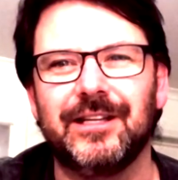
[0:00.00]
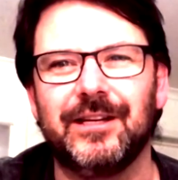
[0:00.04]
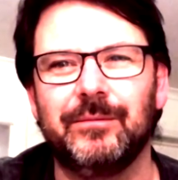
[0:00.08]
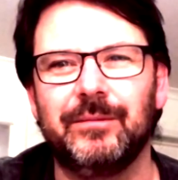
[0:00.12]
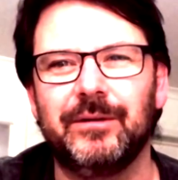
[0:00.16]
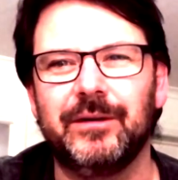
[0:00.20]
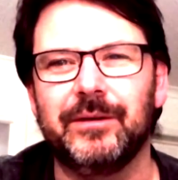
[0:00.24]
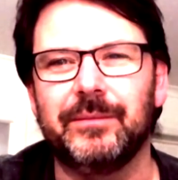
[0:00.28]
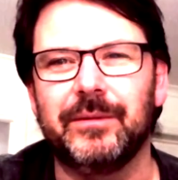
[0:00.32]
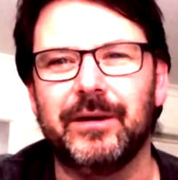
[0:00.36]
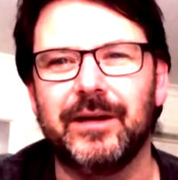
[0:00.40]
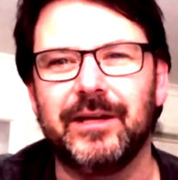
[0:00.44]
That'd
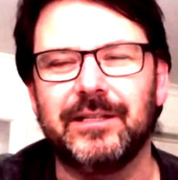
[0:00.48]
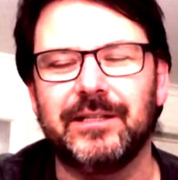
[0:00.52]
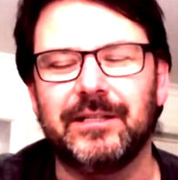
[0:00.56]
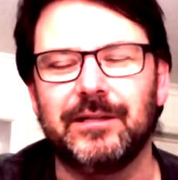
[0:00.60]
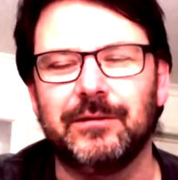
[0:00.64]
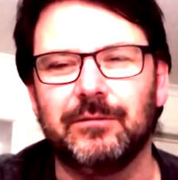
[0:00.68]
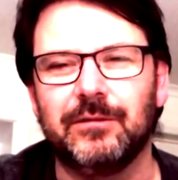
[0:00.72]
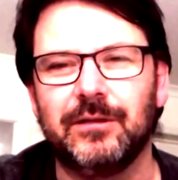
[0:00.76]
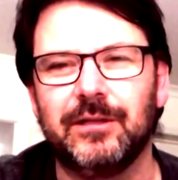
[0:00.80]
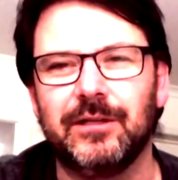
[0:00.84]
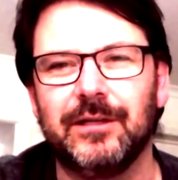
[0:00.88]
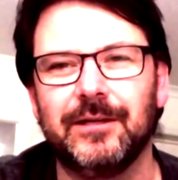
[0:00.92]
be
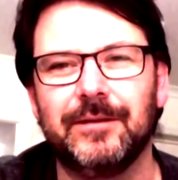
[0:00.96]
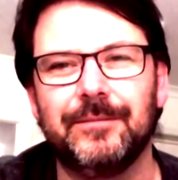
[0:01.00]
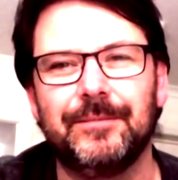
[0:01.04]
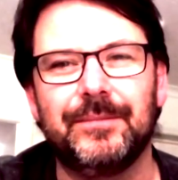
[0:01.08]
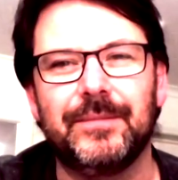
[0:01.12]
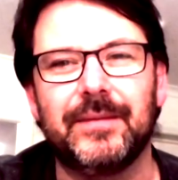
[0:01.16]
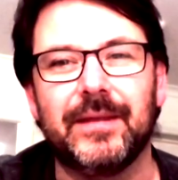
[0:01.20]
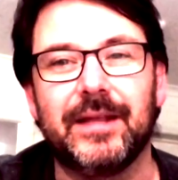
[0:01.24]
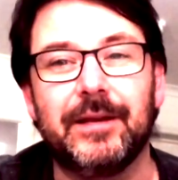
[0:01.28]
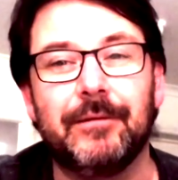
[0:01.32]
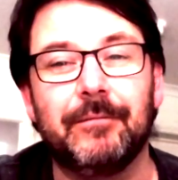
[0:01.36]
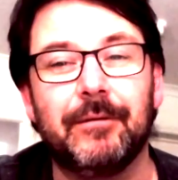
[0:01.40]
amazing, wouldn't
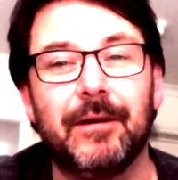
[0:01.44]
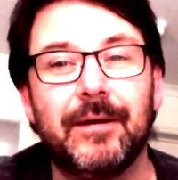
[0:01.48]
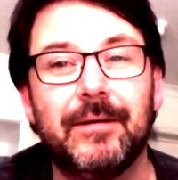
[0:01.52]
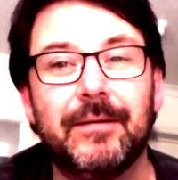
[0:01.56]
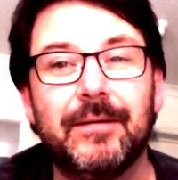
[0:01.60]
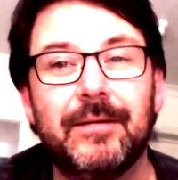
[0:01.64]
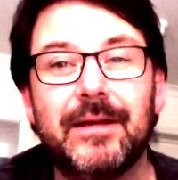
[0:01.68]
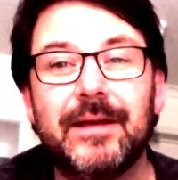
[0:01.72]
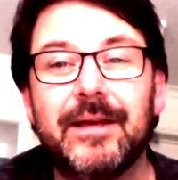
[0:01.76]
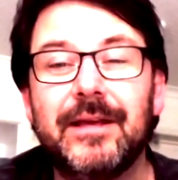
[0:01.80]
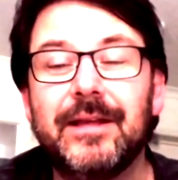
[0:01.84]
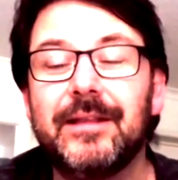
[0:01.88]
it? Anyway,
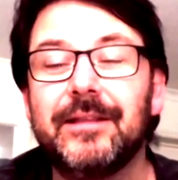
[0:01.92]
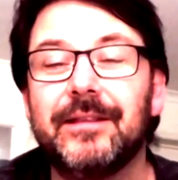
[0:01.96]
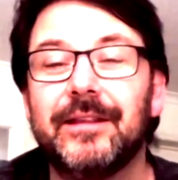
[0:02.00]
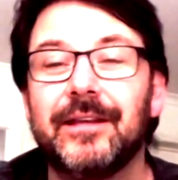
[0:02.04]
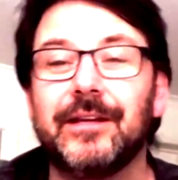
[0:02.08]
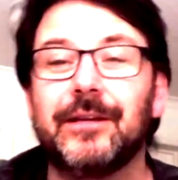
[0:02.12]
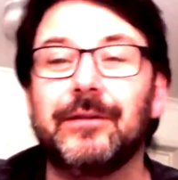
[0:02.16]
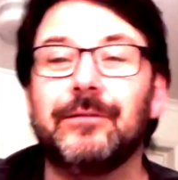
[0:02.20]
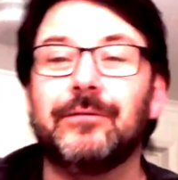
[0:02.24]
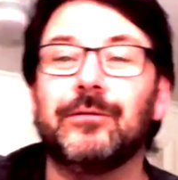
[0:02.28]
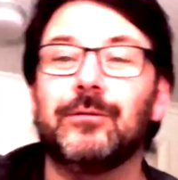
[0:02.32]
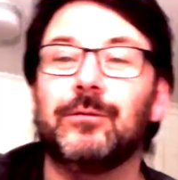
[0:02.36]

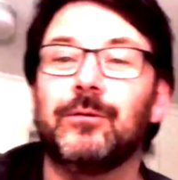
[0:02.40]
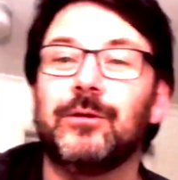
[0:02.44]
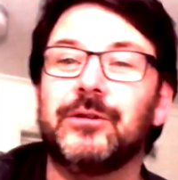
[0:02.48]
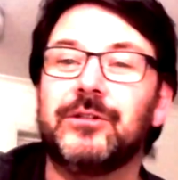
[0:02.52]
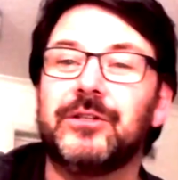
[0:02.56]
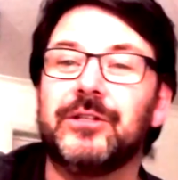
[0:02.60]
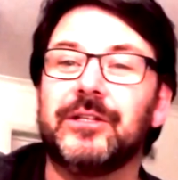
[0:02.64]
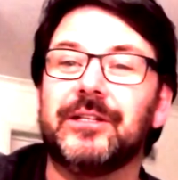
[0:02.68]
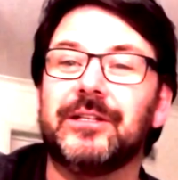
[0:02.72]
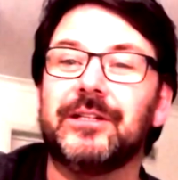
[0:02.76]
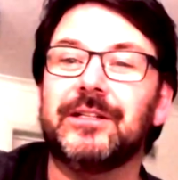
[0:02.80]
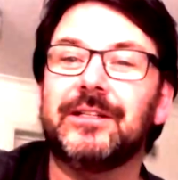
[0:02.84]
thank you for
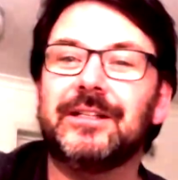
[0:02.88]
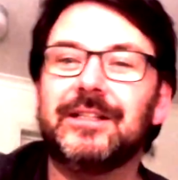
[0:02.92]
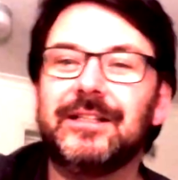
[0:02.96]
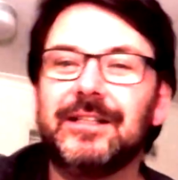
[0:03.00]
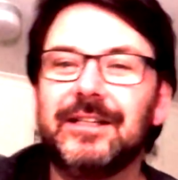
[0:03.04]
watching.